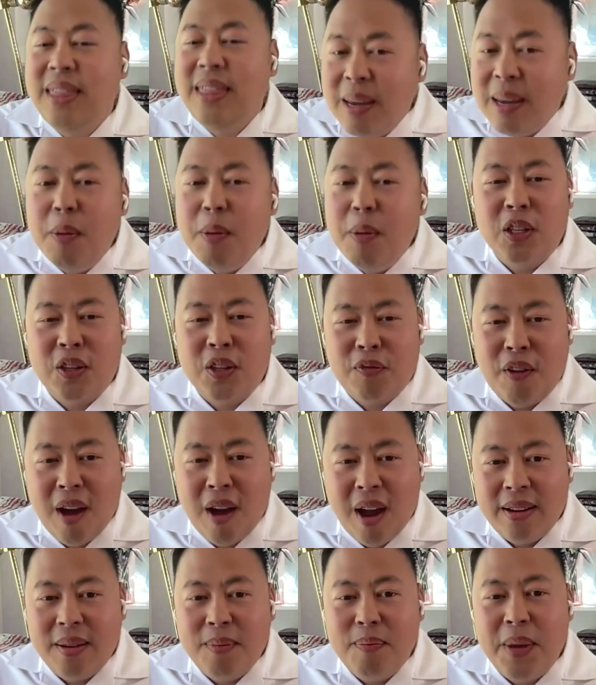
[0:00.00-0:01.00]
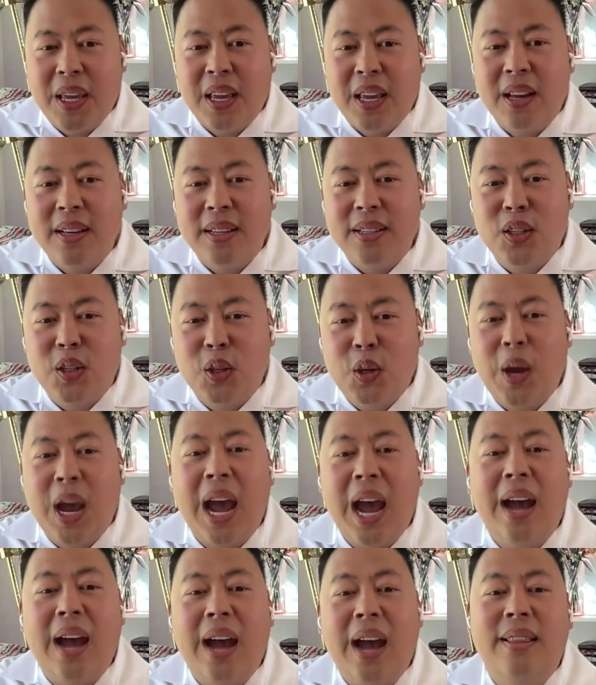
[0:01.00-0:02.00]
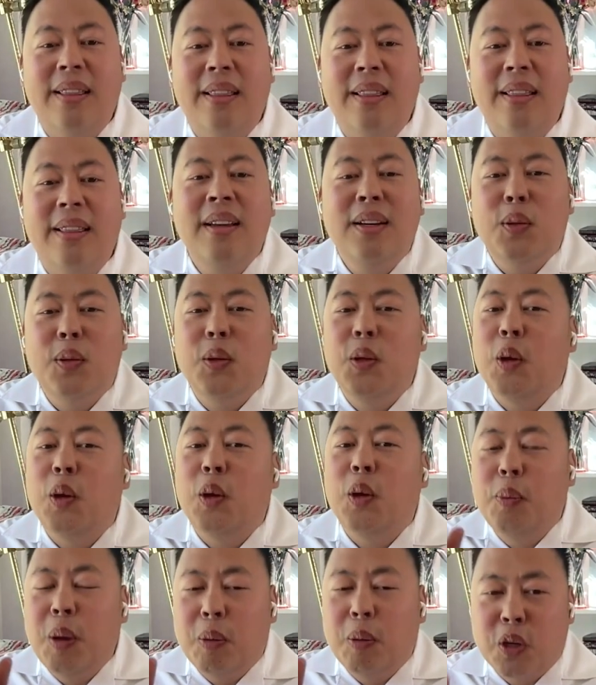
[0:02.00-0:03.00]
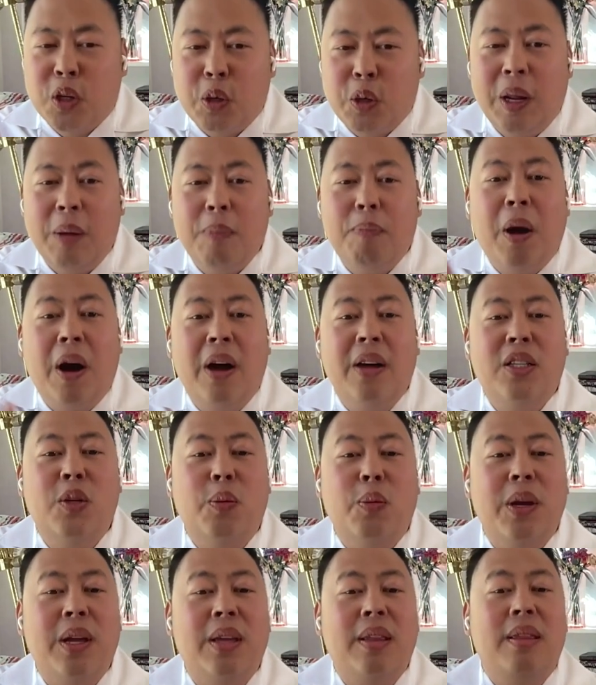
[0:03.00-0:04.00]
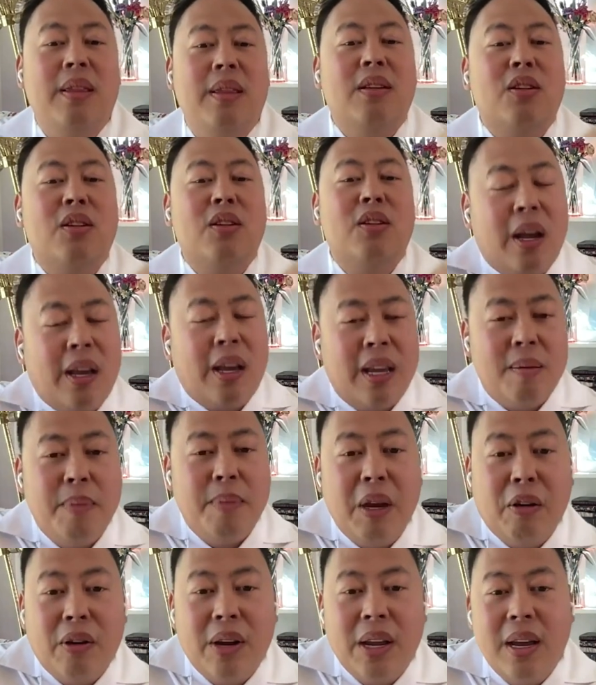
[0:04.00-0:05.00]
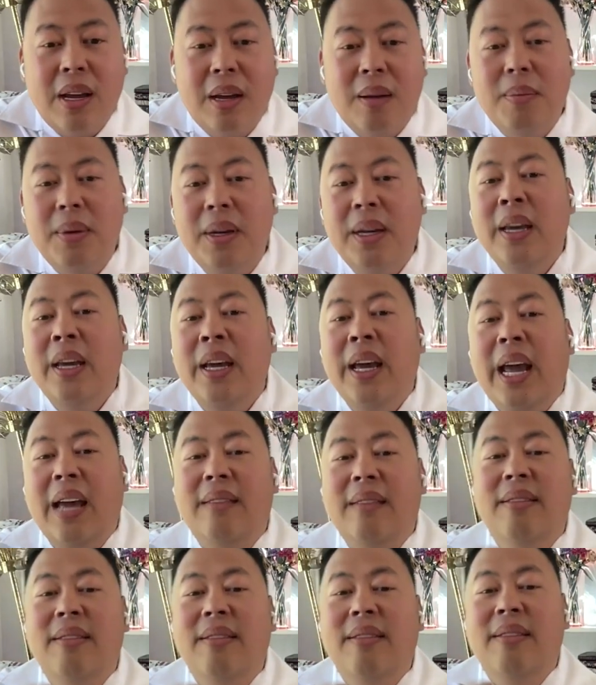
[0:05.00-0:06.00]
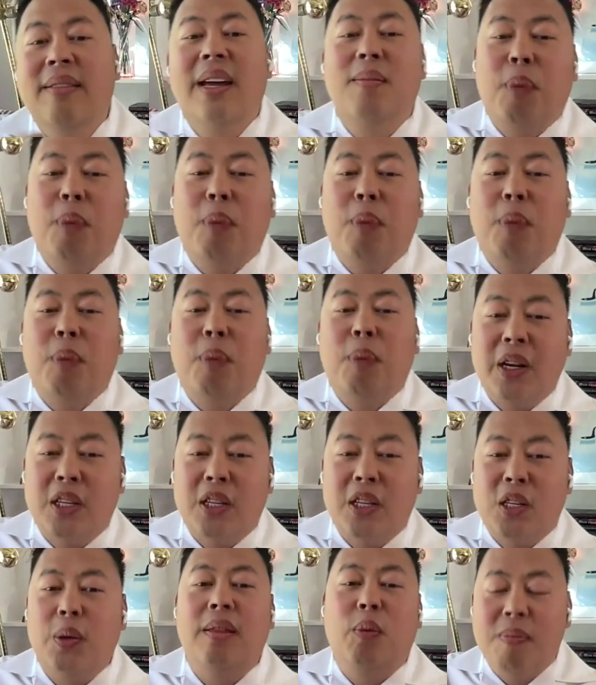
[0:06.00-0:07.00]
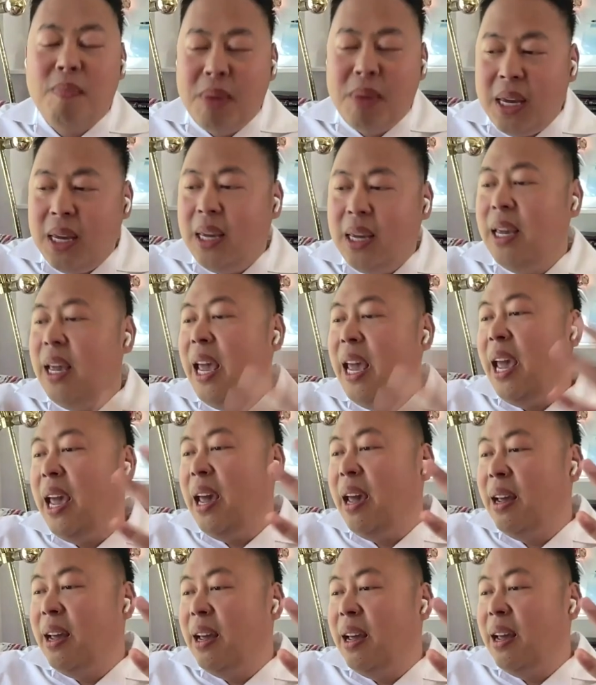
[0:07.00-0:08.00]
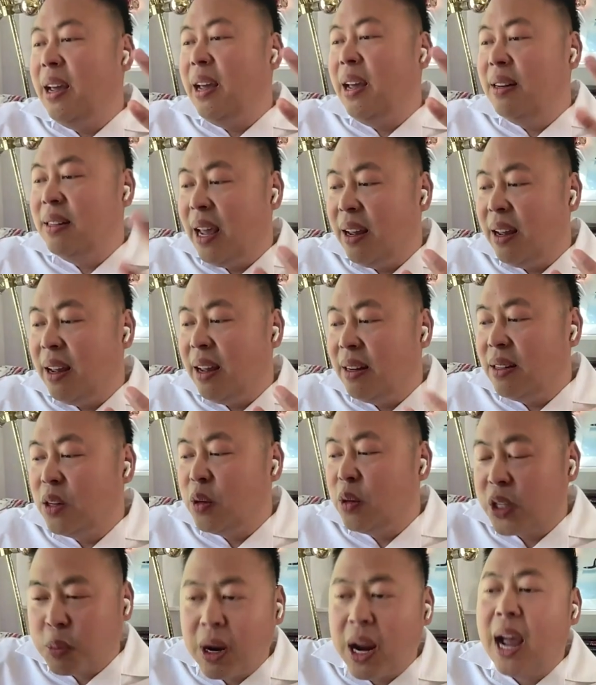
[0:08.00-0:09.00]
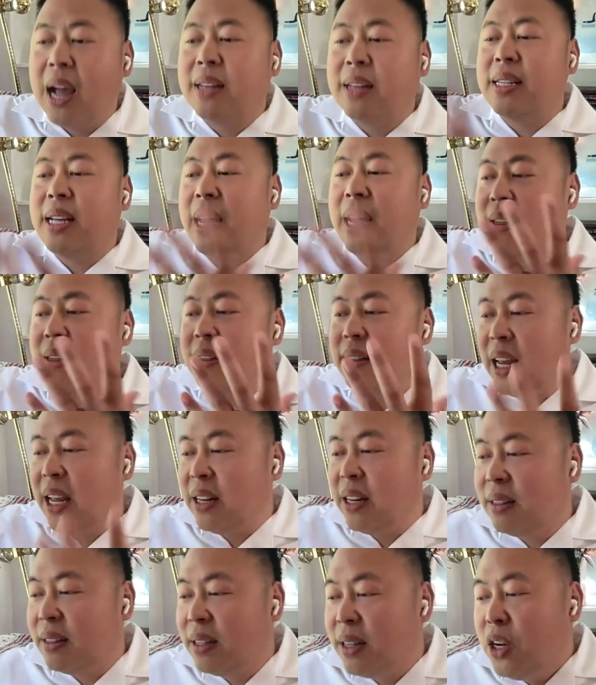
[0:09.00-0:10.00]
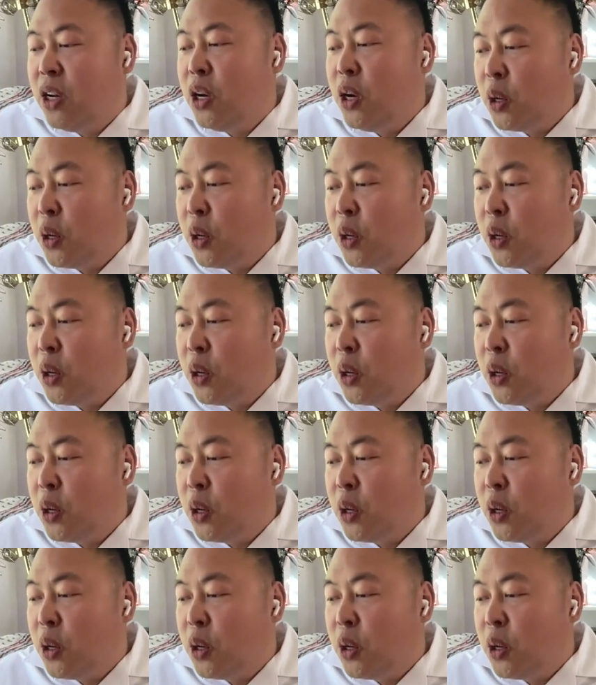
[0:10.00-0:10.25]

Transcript: the most fun because you had, you know, we were shooting parts with Chuck and Miriam and then parts with with me and and Chris Pratt and and